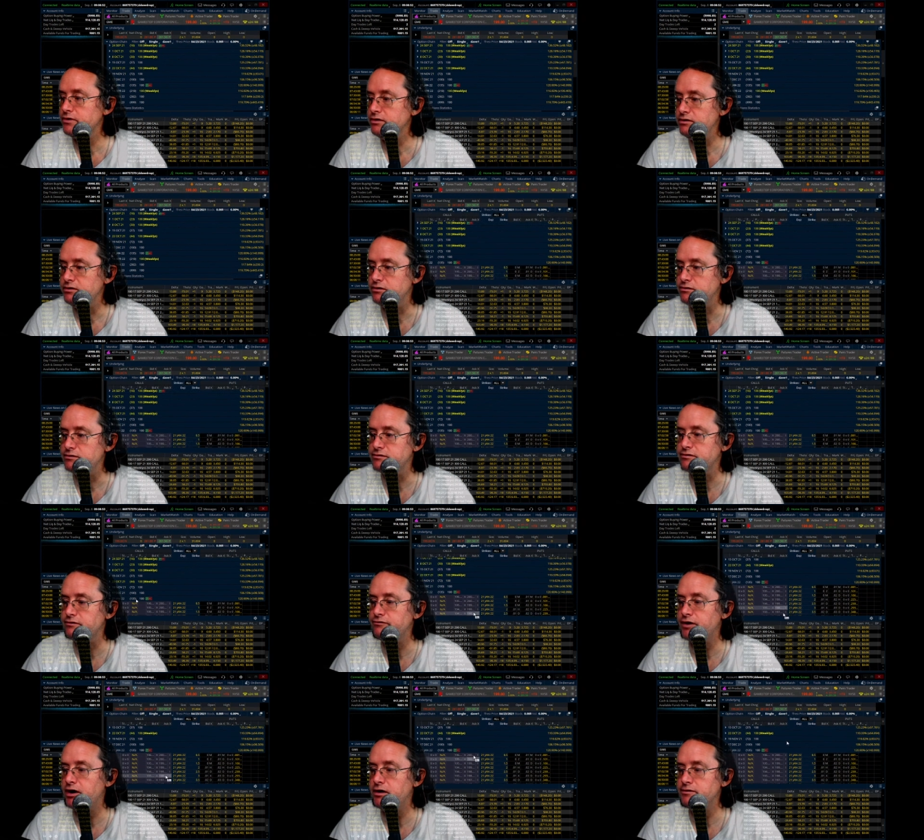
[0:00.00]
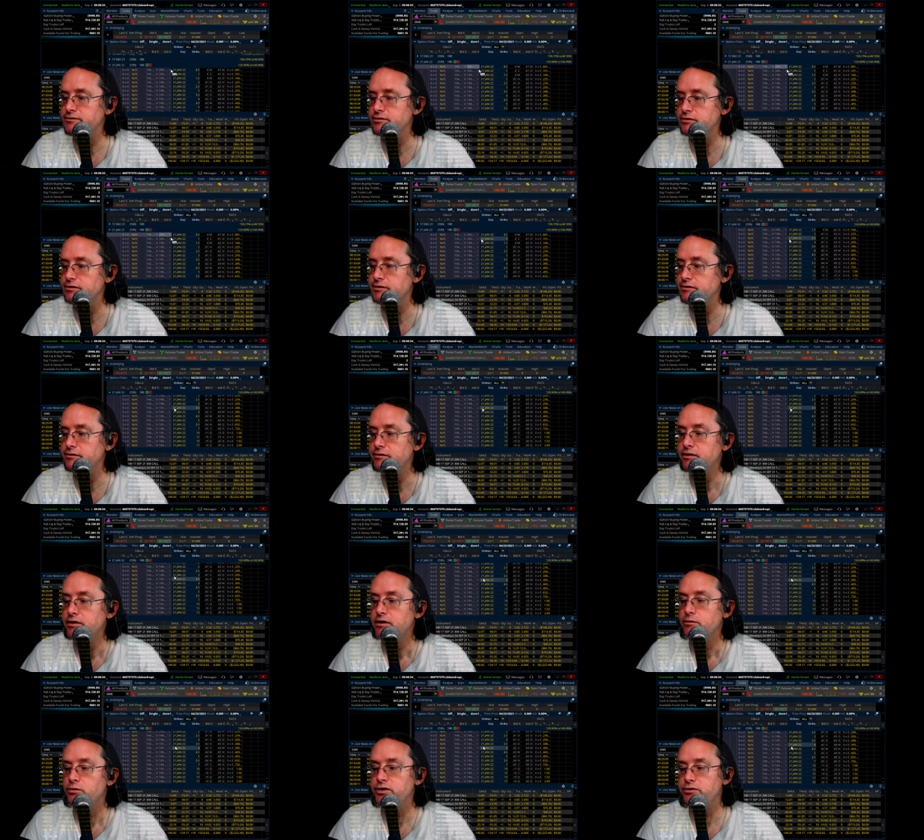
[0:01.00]
This is a volatile.
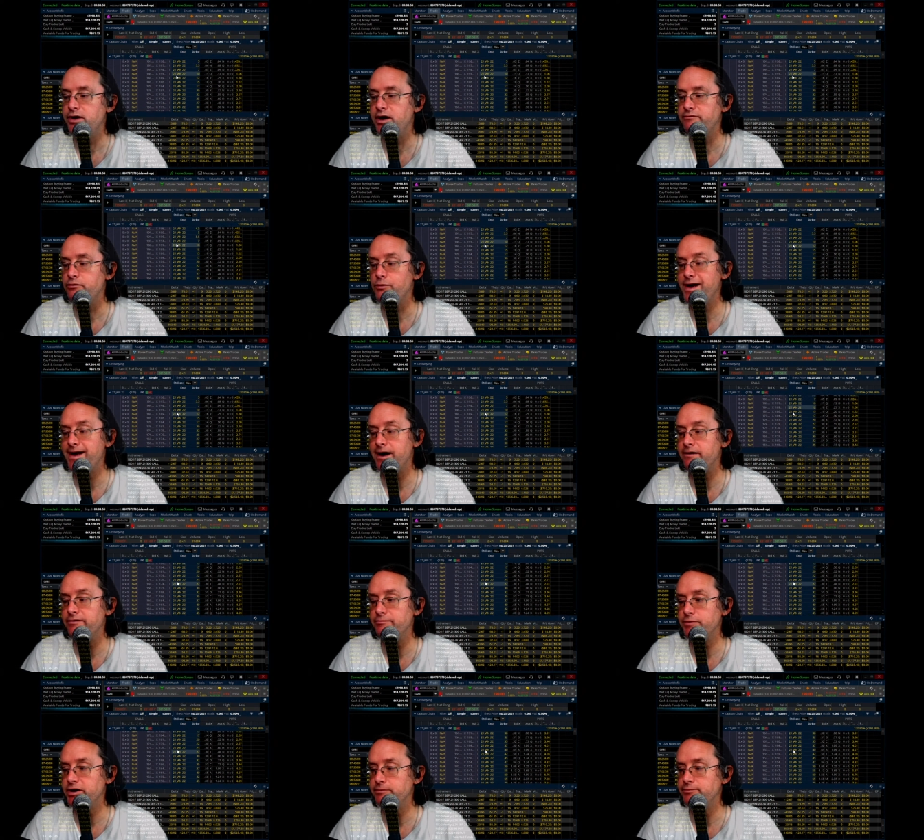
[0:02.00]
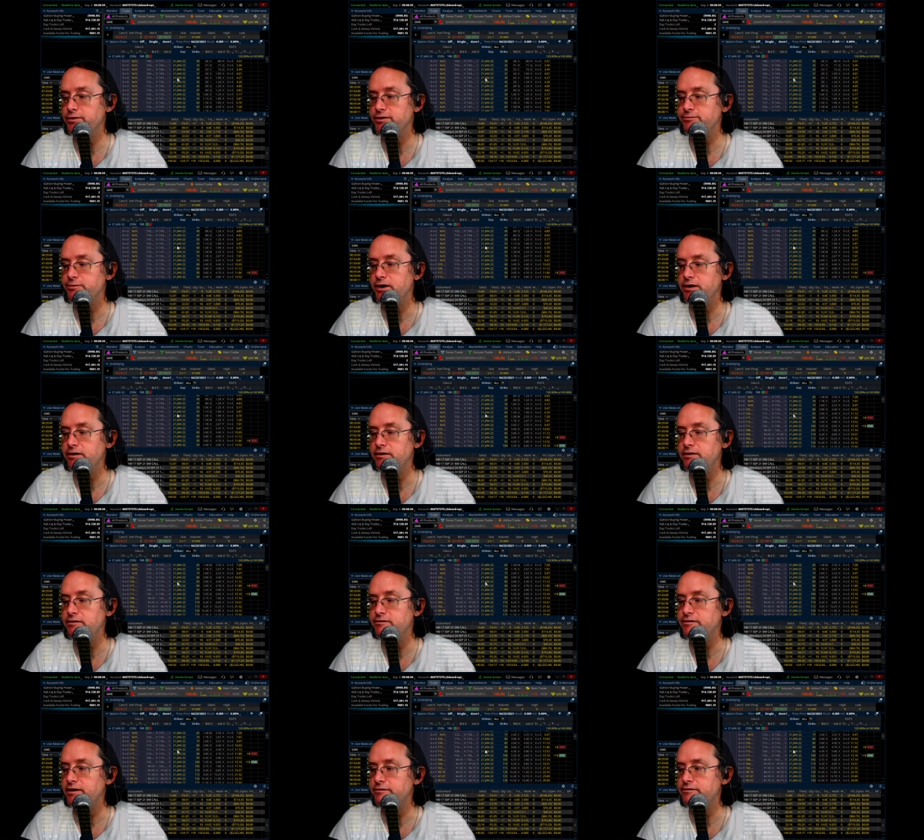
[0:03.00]
When you have a way out of the money put spread, it
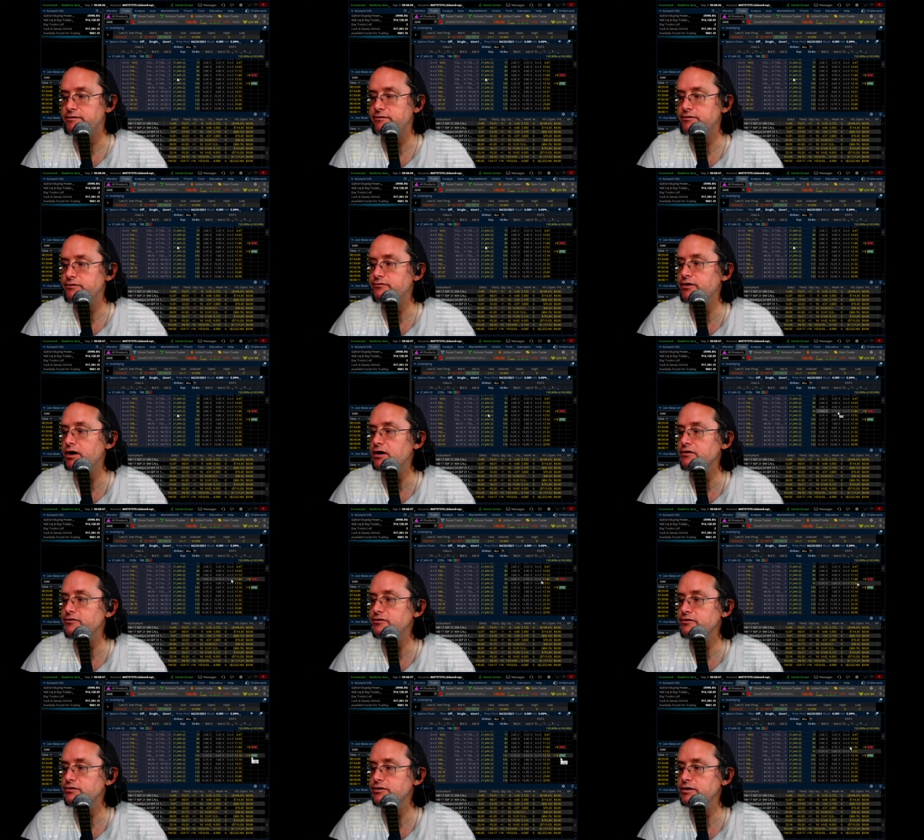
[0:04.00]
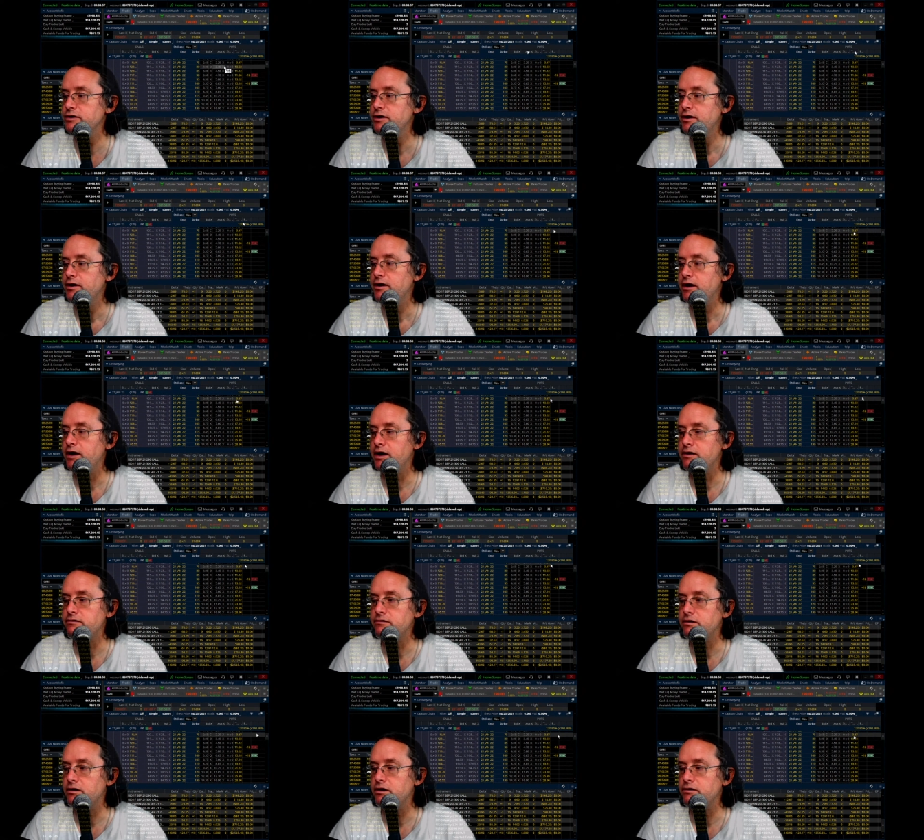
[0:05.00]
is sensitive to volatility
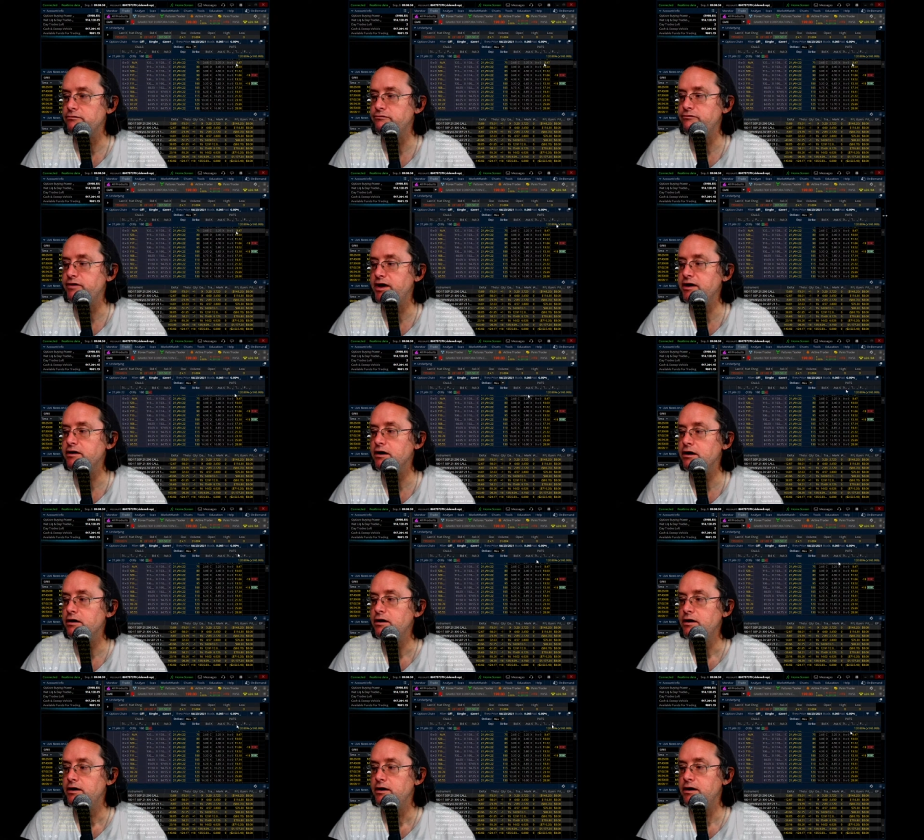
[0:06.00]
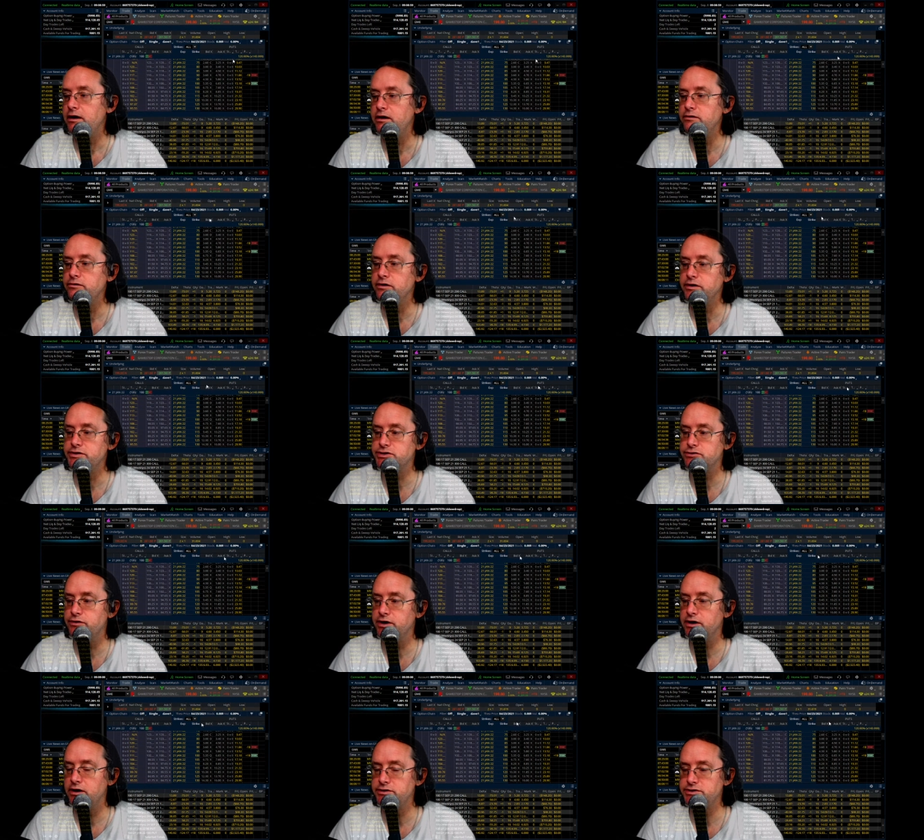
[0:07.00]
and vega, and it's
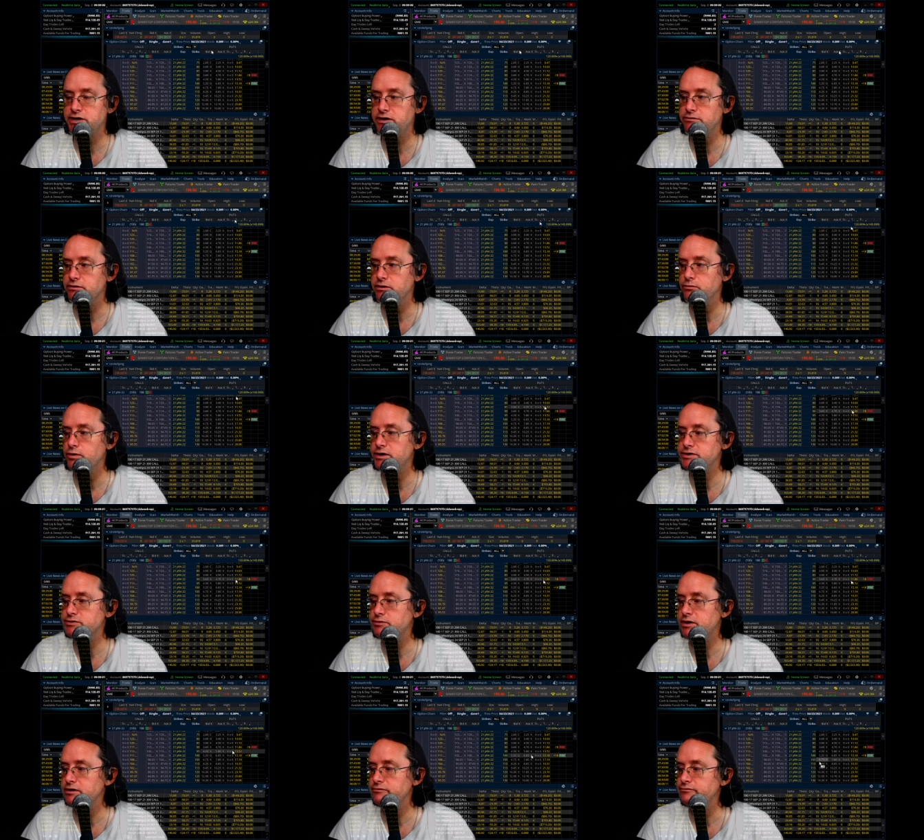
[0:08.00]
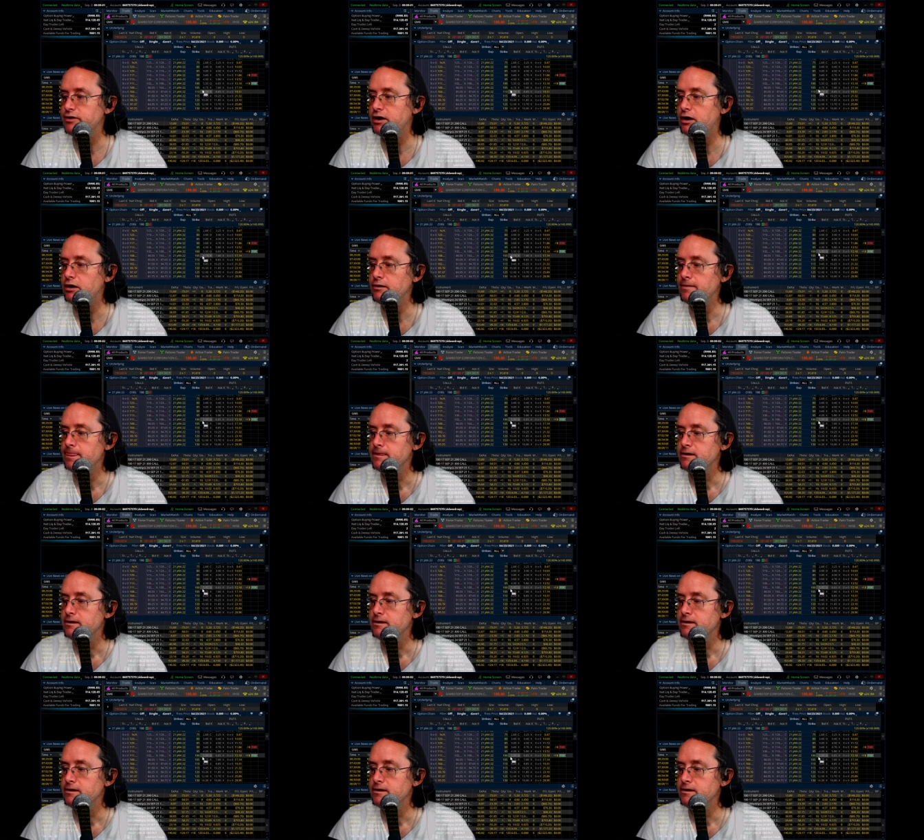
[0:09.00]
showing on January 120 vol.